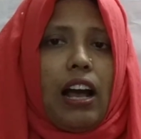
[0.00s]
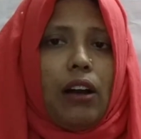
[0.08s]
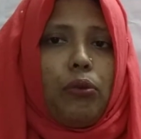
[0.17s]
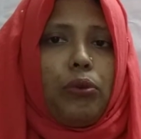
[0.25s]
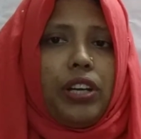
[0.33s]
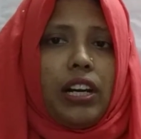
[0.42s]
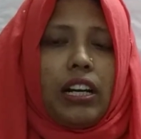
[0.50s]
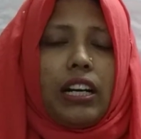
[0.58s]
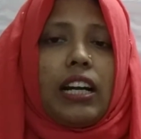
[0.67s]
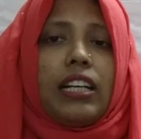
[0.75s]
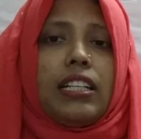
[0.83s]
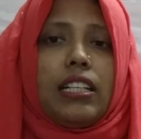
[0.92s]
we are
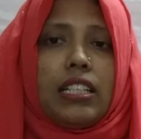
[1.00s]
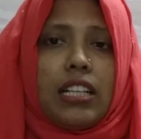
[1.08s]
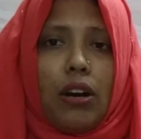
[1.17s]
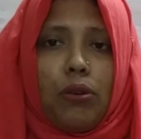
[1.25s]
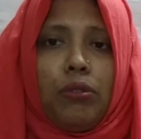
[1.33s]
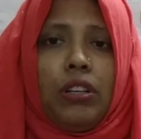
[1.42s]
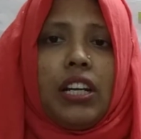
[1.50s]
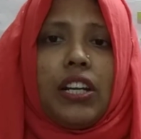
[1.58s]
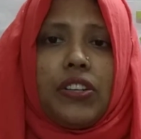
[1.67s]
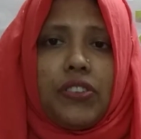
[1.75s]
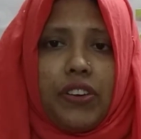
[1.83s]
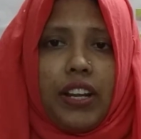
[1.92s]
cutting down
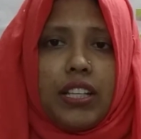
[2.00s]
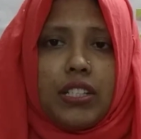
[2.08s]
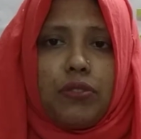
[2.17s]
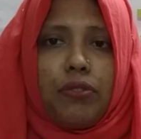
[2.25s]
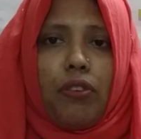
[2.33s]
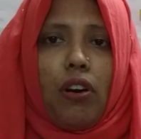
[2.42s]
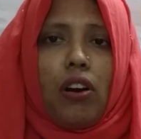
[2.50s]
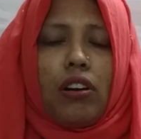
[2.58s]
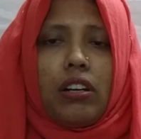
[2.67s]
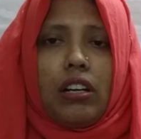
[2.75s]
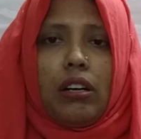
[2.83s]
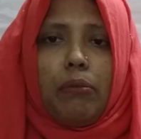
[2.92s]
trees
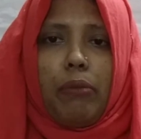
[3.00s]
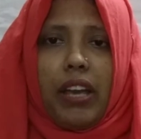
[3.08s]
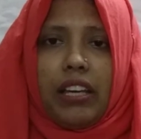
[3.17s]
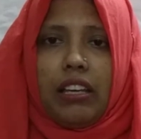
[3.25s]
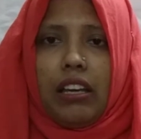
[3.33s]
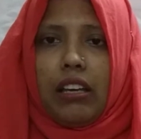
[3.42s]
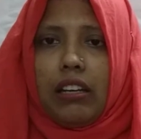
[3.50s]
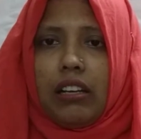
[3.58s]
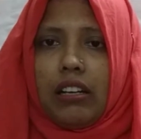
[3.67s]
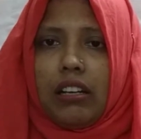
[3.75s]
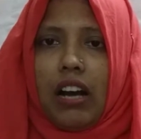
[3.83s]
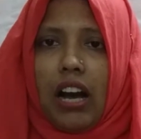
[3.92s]
for making
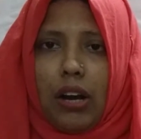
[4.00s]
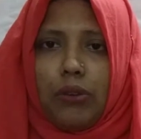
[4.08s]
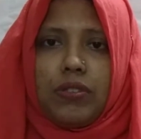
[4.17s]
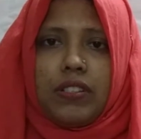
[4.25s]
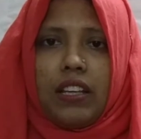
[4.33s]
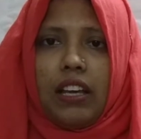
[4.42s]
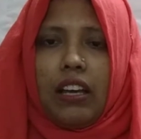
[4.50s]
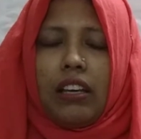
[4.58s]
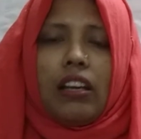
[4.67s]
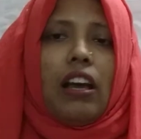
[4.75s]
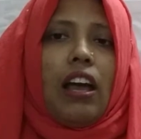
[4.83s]
housing